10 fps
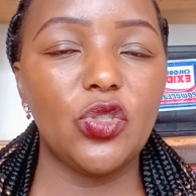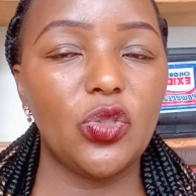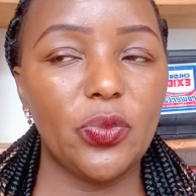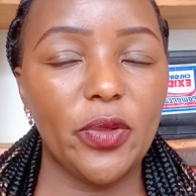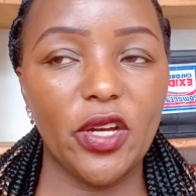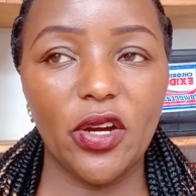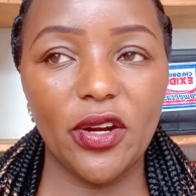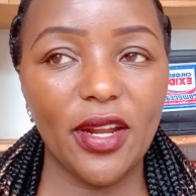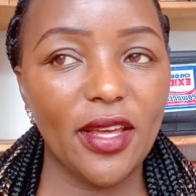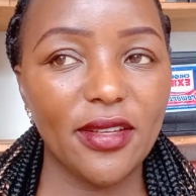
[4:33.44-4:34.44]
to be
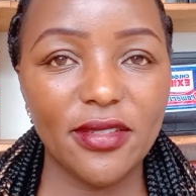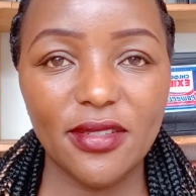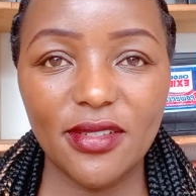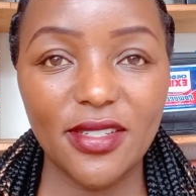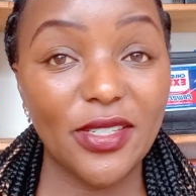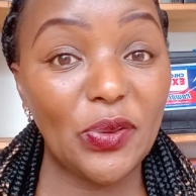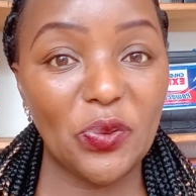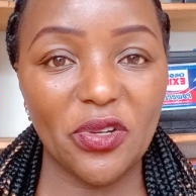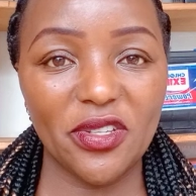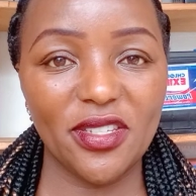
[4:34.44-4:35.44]
honest, she
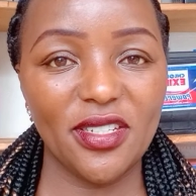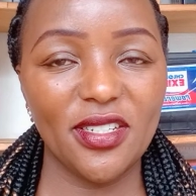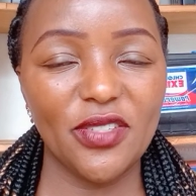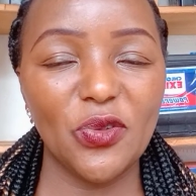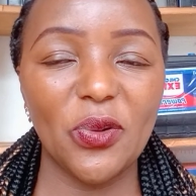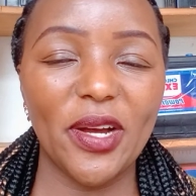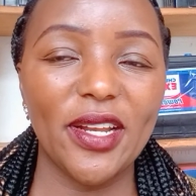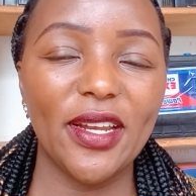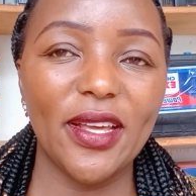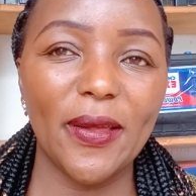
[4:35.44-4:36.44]
wasn't. So
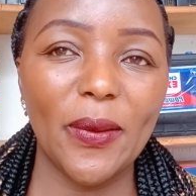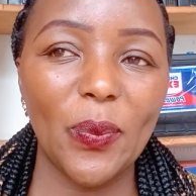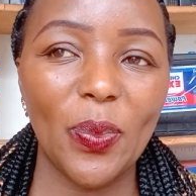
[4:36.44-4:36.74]
one day,